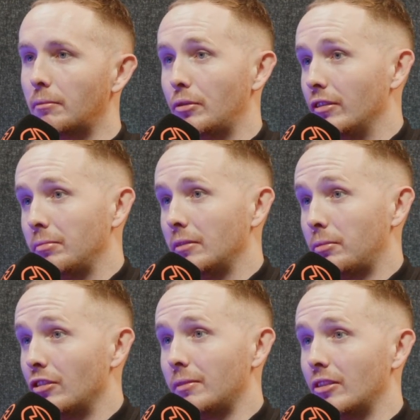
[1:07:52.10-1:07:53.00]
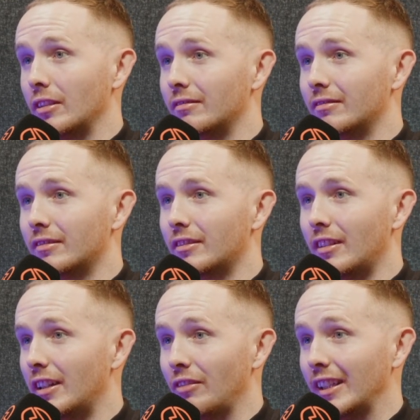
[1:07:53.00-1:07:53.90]
Prove me wrong,
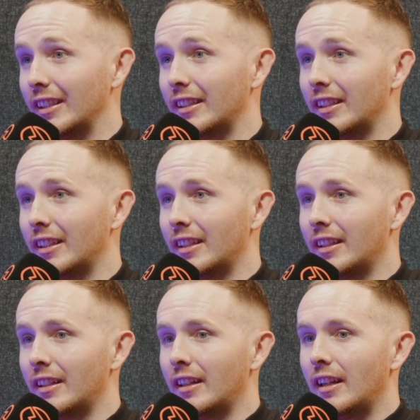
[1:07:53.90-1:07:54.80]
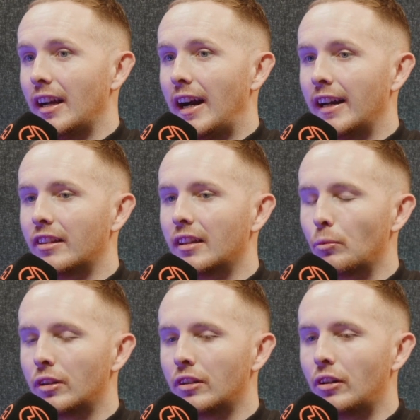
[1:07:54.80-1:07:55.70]
really. I
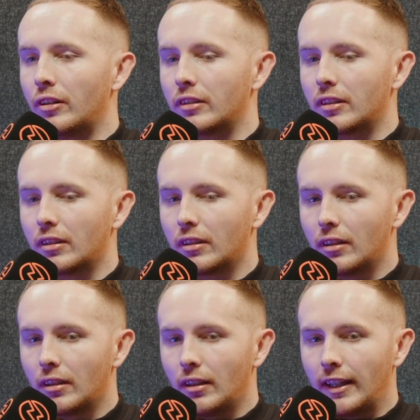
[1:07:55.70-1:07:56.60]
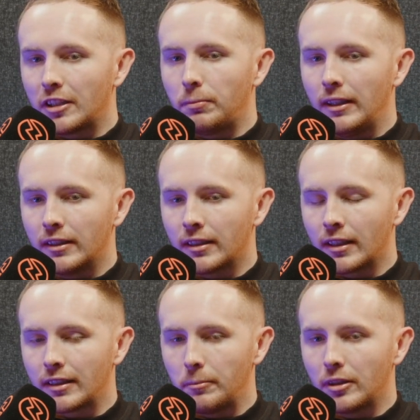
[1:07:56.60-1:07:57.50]
think we're not
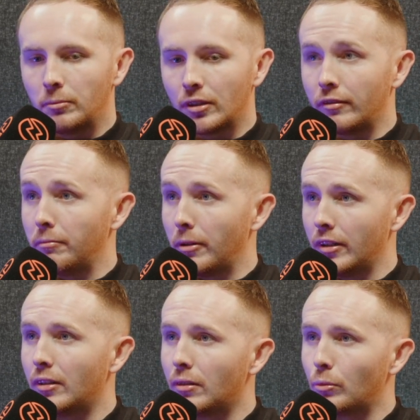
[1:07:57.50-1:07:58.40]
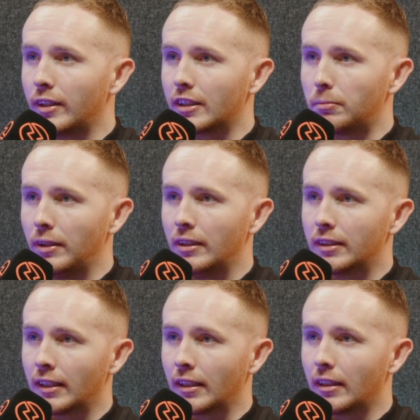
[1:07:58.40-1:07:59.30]
experiencing symptoms of burnout, we're
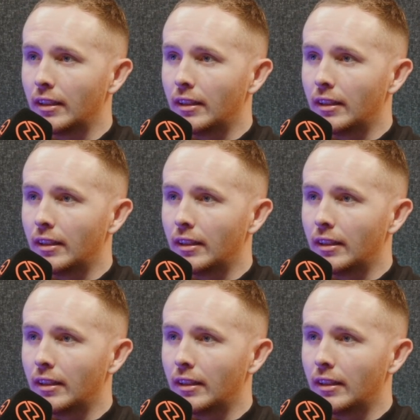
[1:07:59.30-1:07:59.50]
experiencing